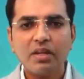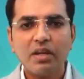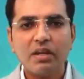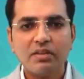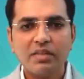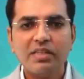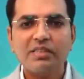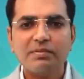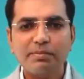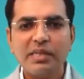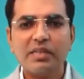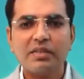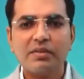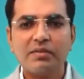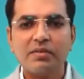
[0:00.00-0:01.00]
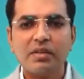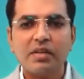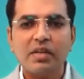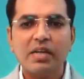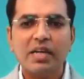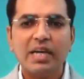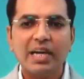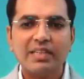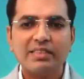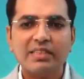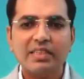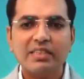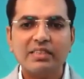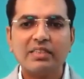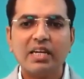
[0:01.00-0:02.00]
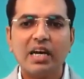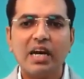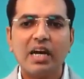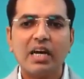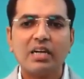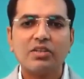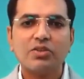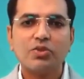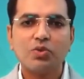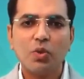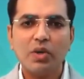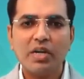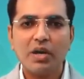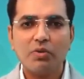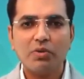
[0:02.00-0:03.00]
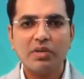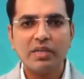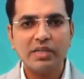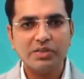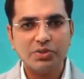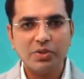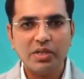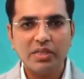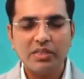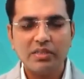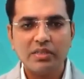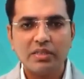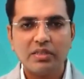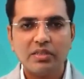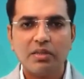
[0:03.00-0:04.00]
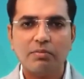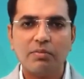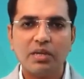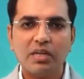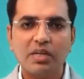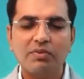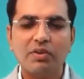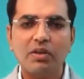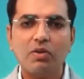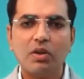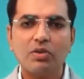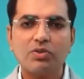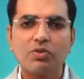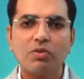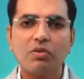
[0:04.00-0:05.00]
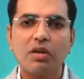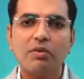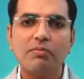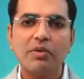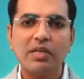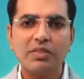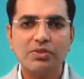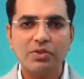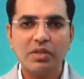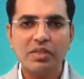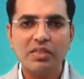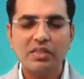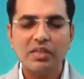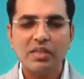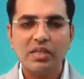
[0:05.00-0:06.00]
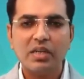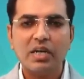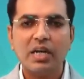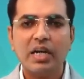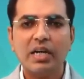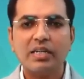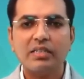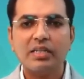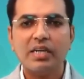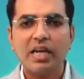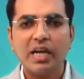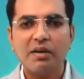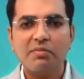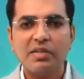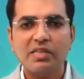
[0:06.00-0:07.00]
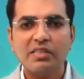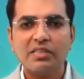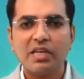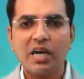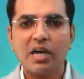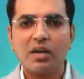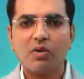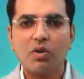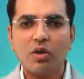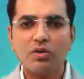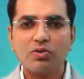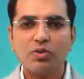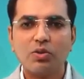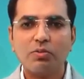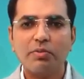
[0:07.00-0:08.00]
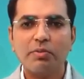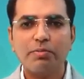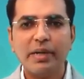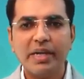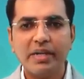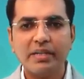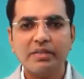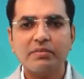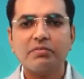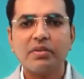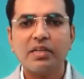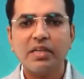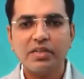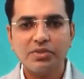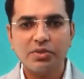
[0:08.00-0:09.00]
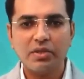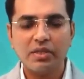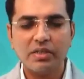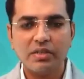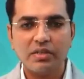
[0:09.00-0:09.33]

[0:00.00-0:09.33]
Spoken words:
This means assets are sold out gradually, the money will also come gradually, and the liabilities are also to be paid gradually.